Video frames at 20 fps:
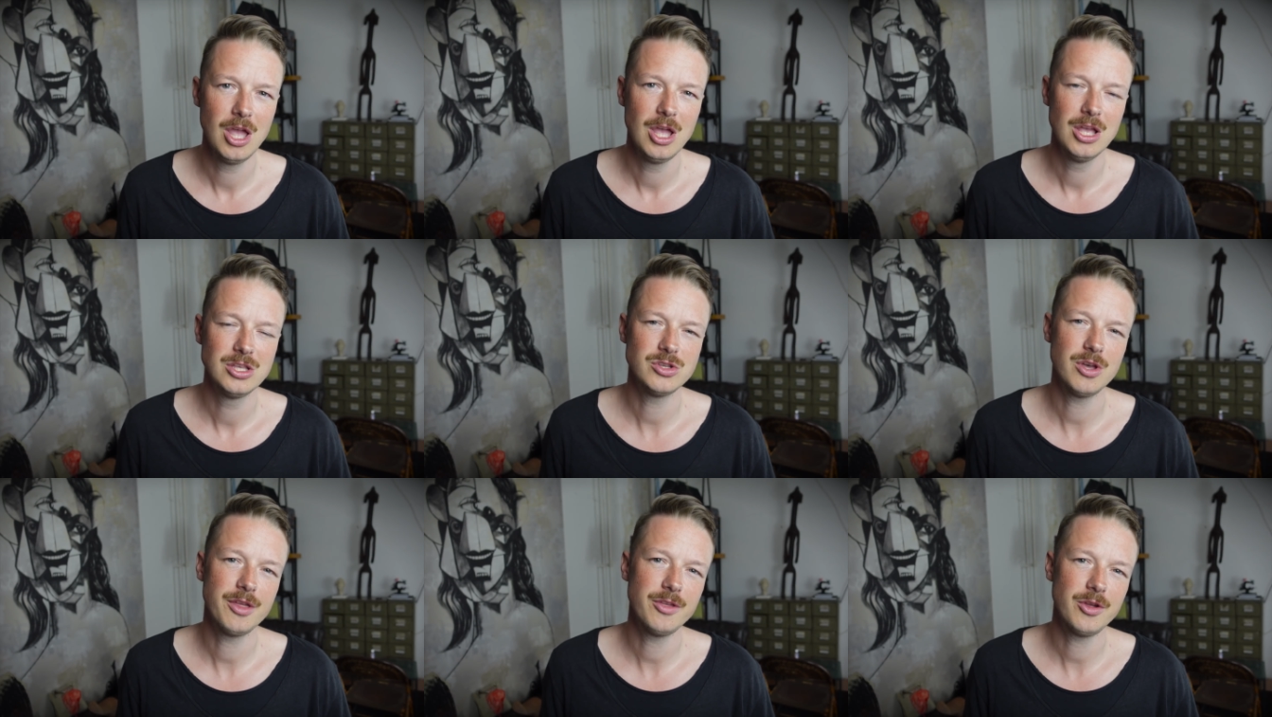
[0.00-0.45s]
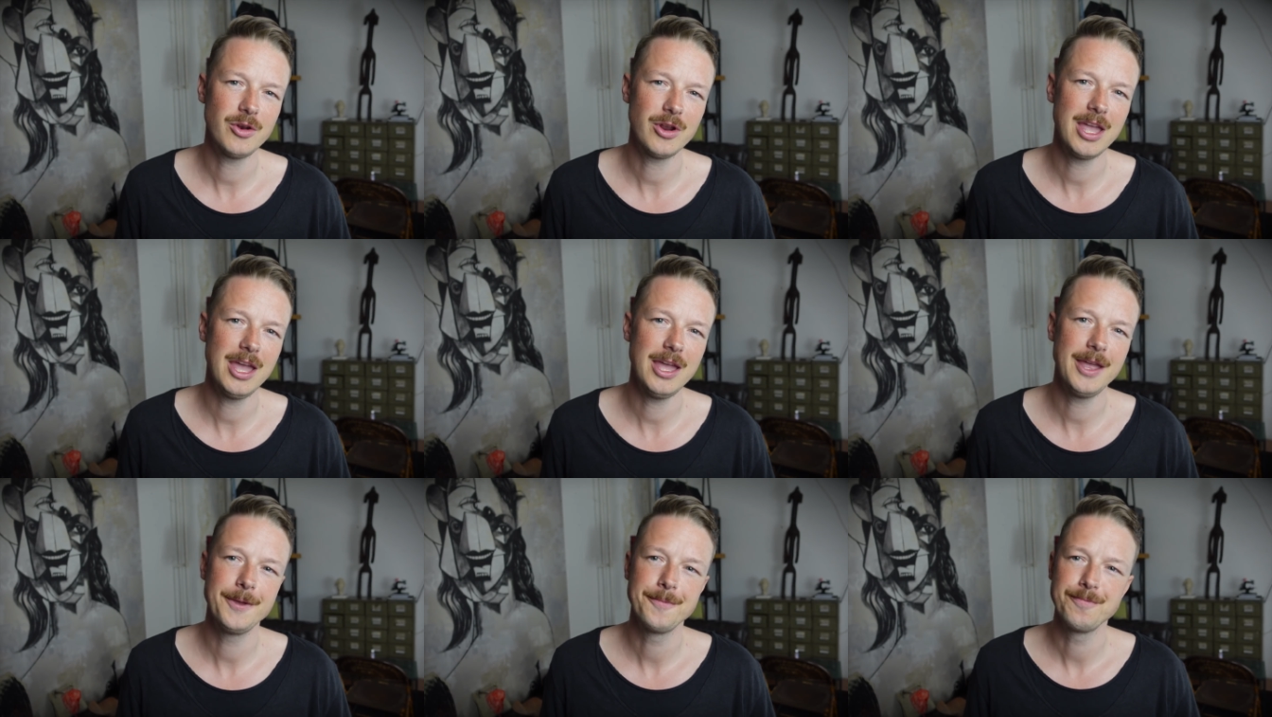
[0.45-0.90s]
So I thought,
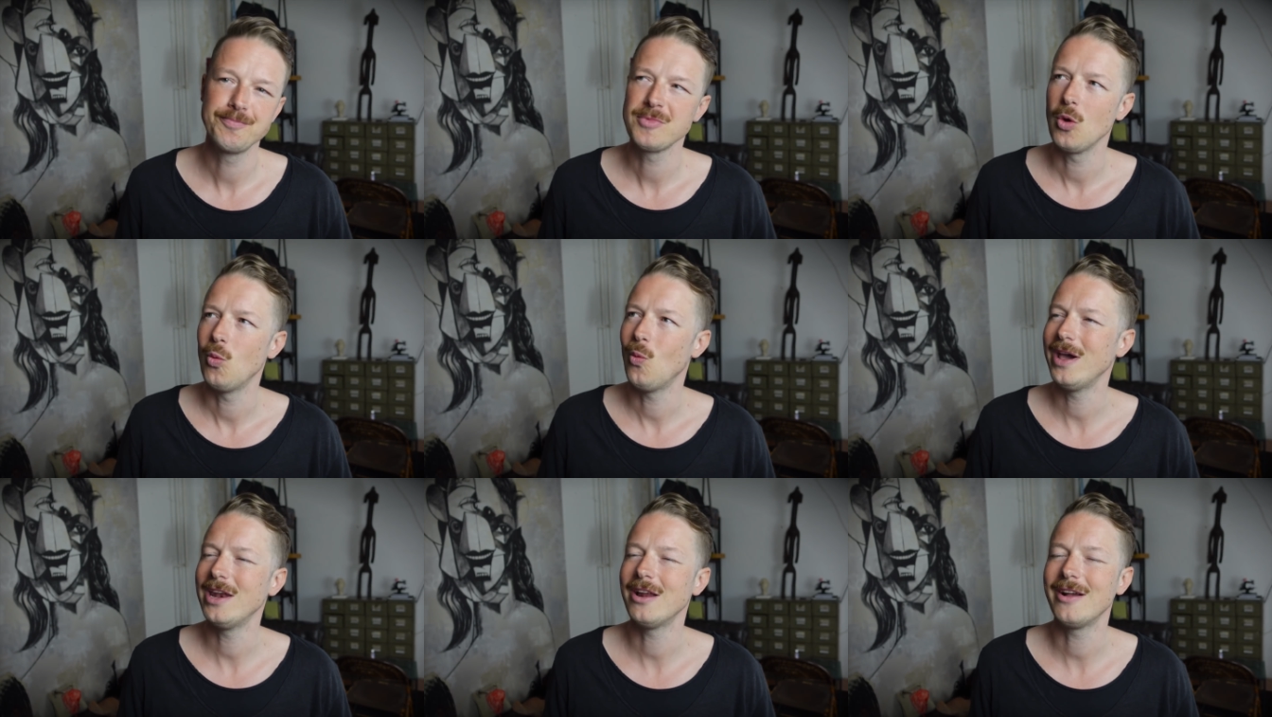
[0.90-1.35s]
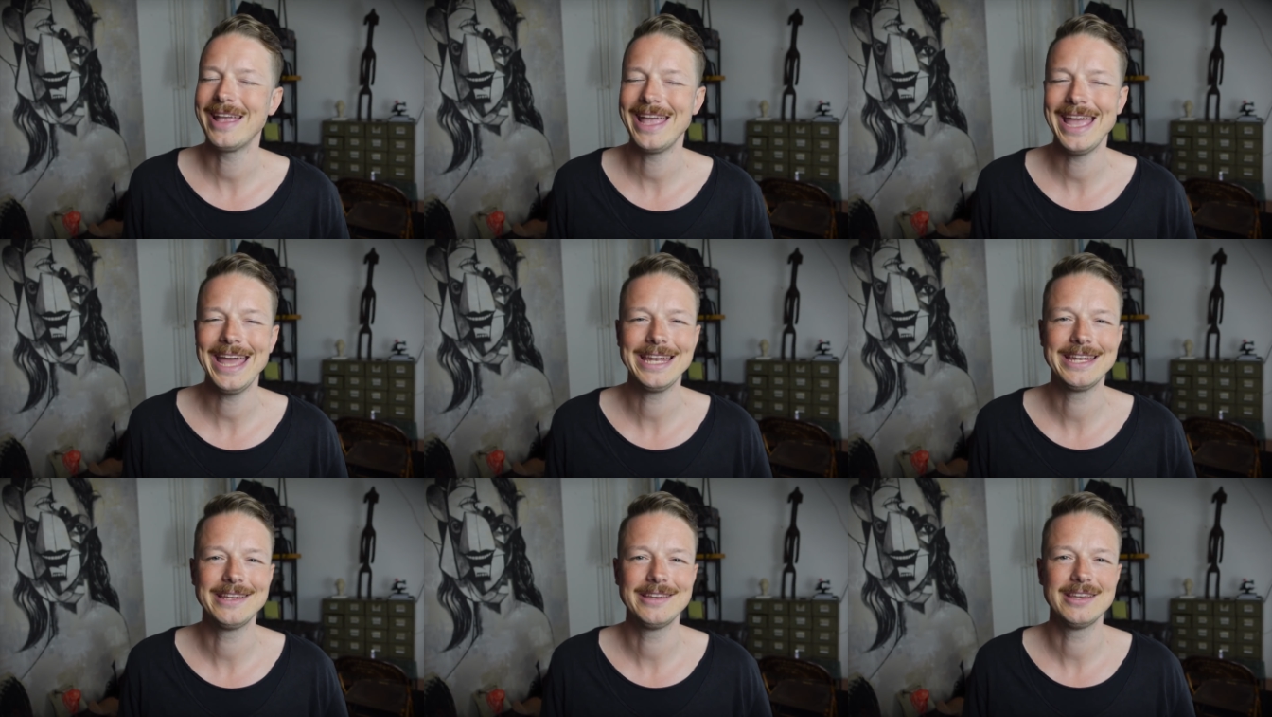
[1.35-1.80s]
okay, why not
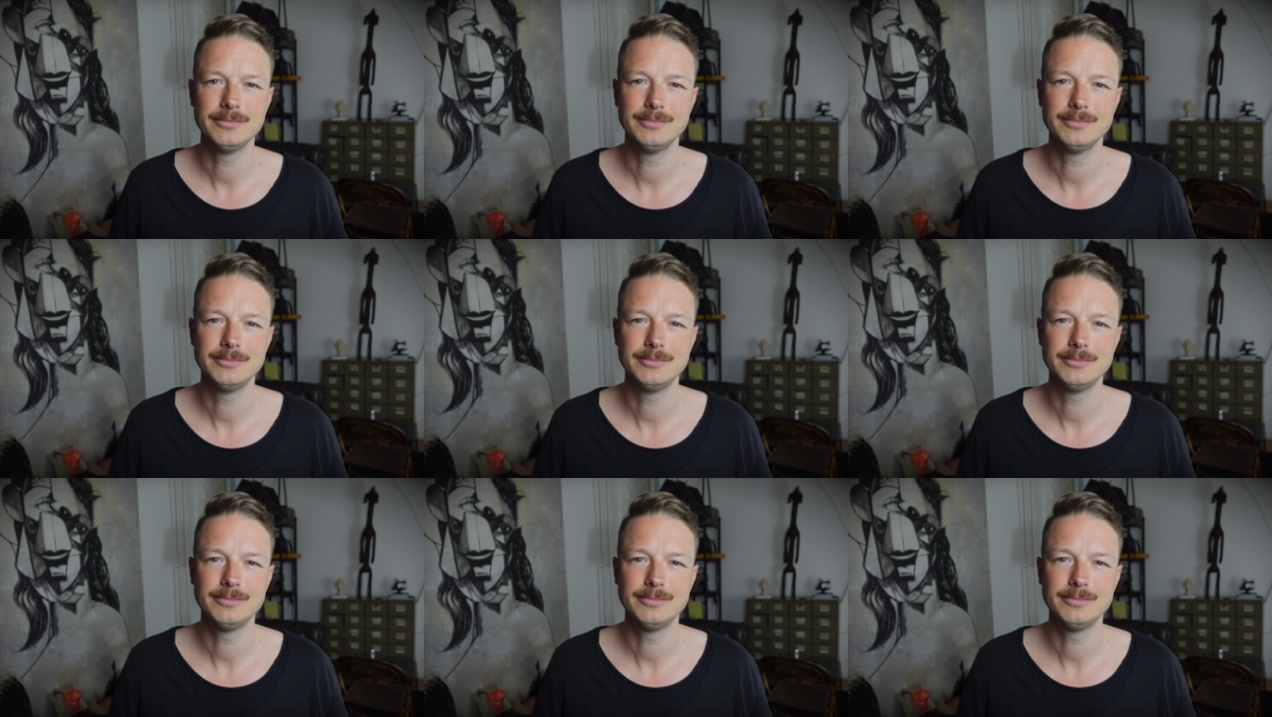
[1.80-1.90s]
get